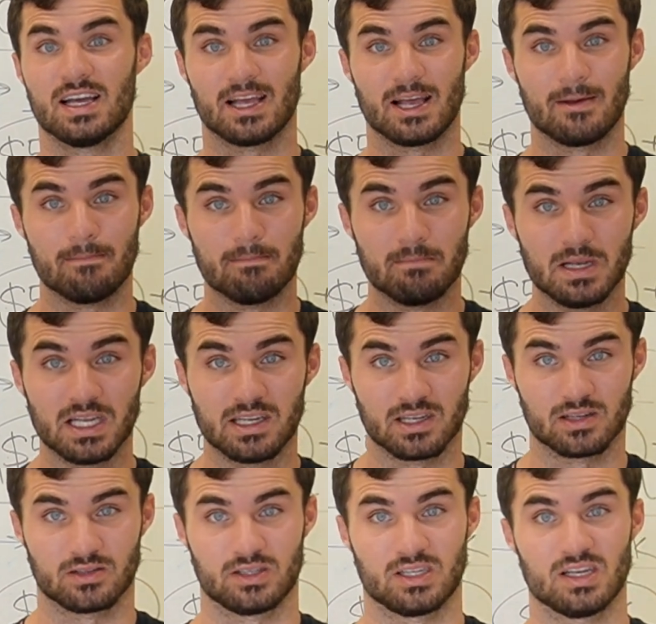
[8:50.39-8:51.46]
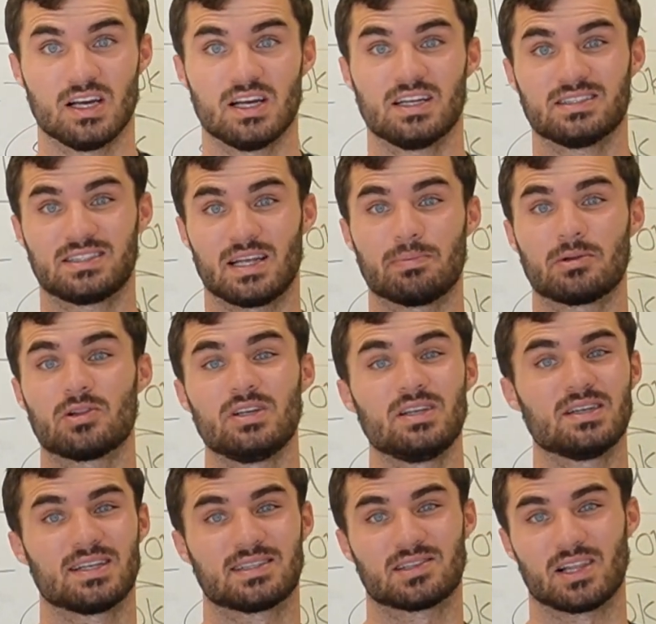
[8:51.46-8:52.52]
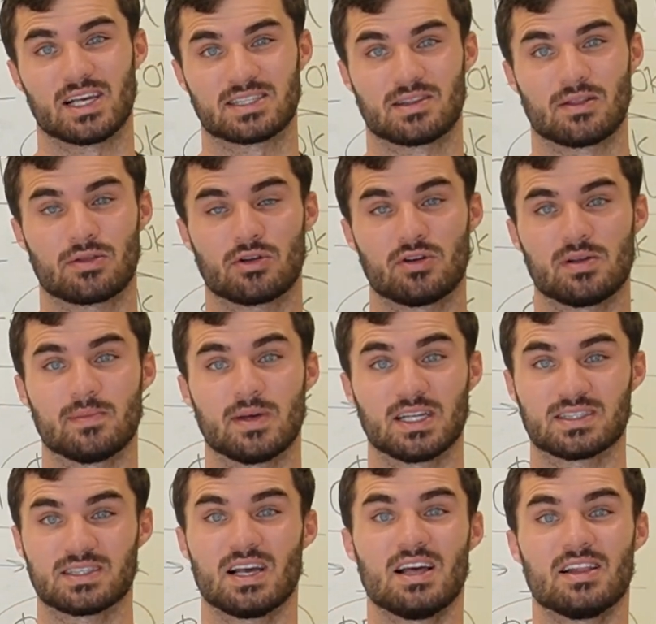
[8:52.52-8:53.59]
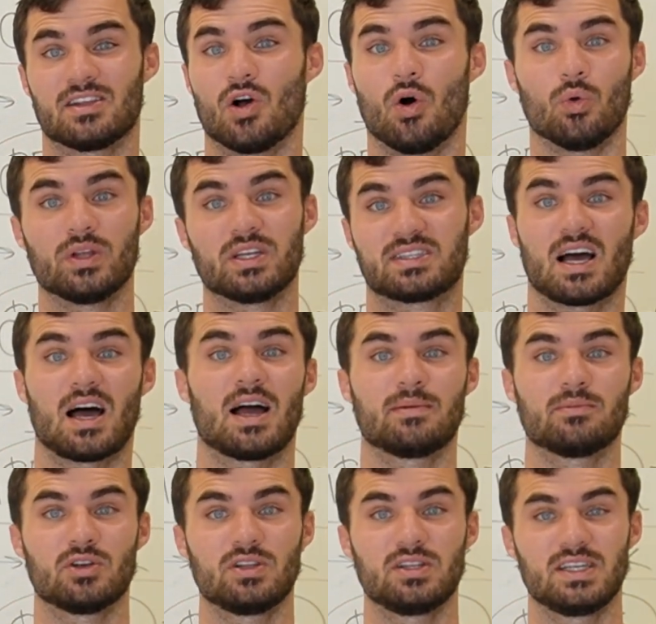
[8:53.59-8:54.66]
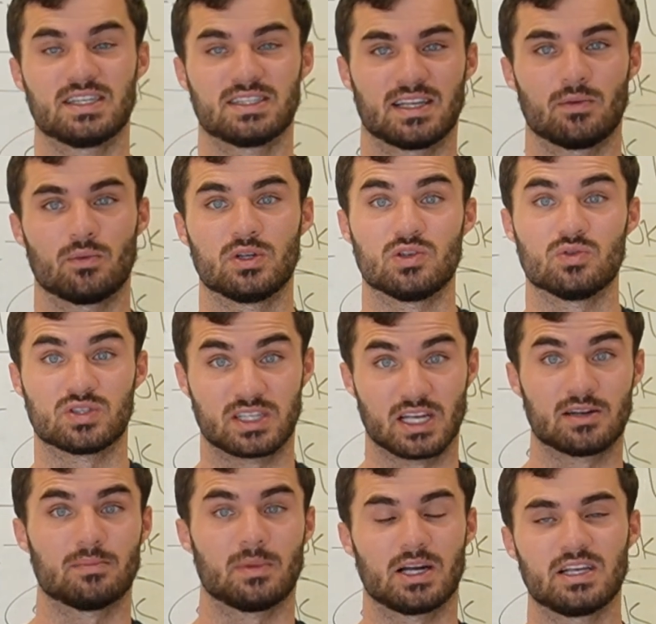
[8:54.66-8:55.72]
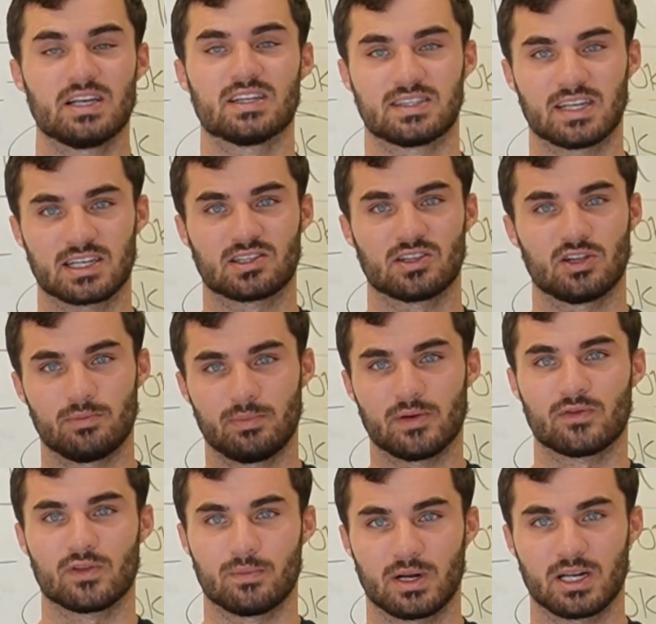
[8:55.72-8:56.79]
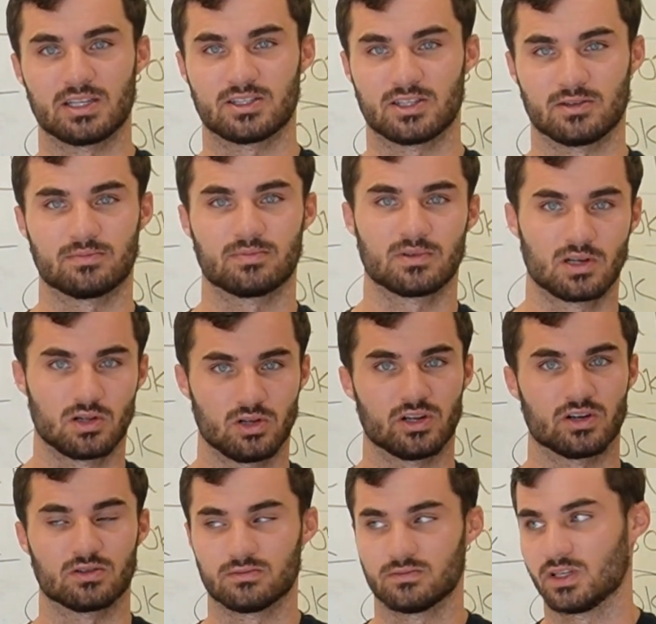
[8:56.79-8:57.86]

Immediately. Typically, it's less than 30 minutes. The only time really is that when you send money, it takes a little bit for the money to clear.